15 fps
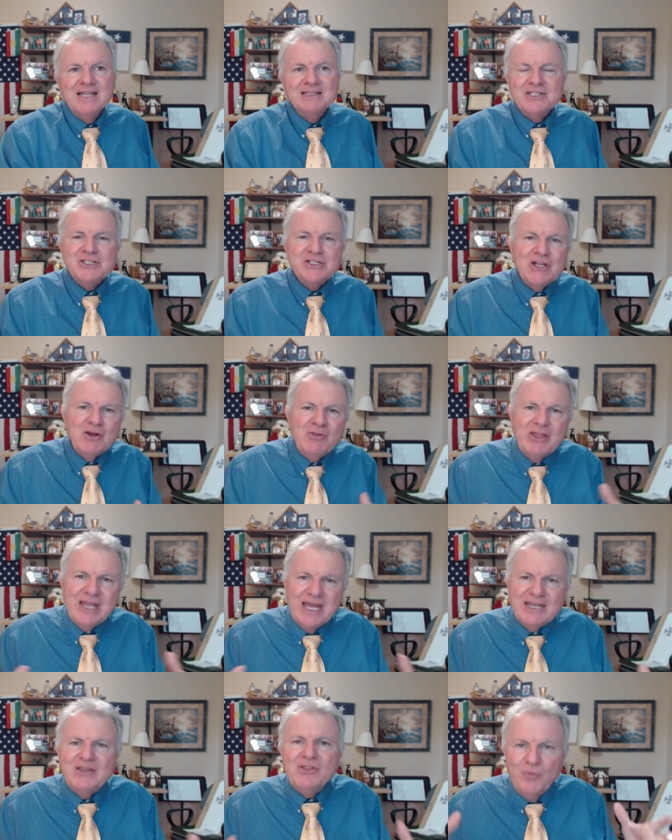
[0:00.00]
Did you know the
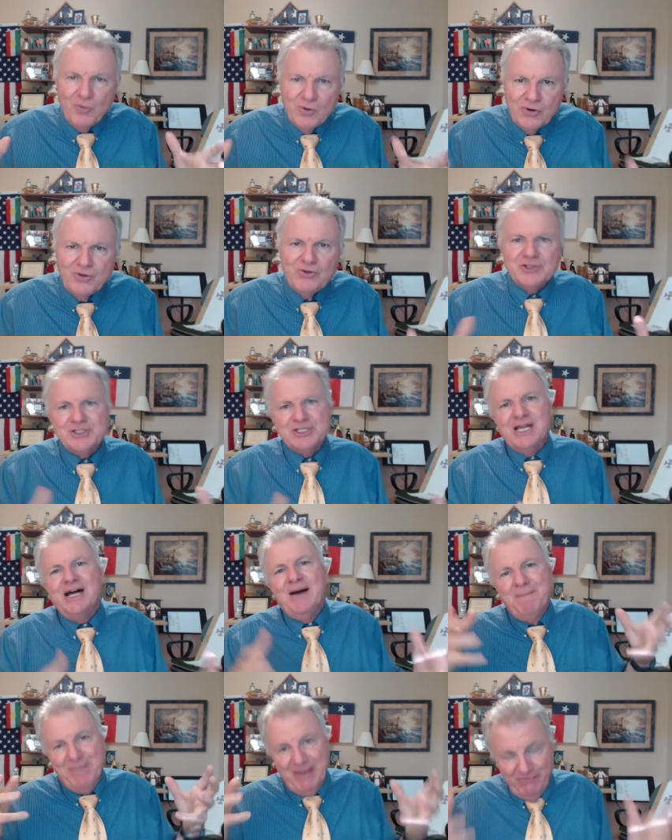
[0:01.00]
end of the world has
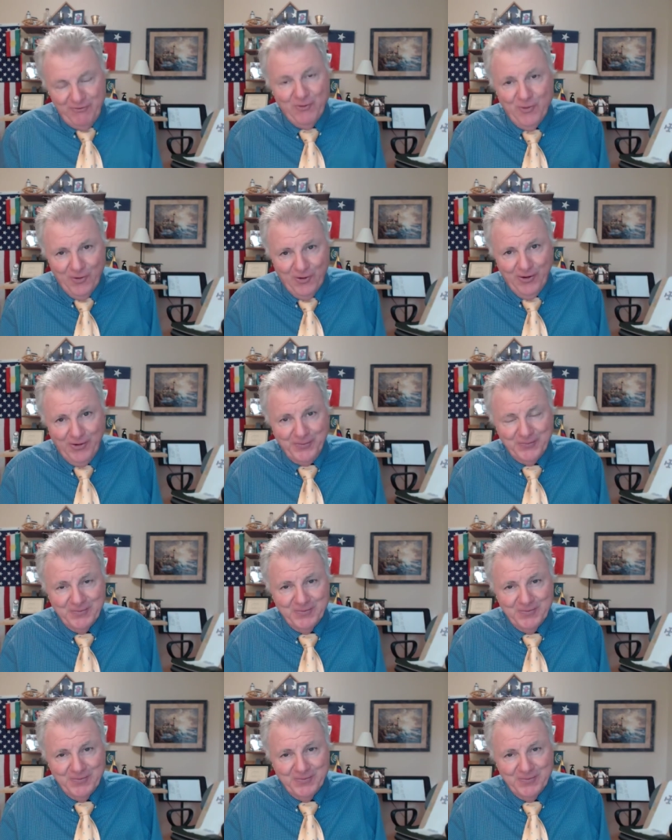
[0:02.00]
come before?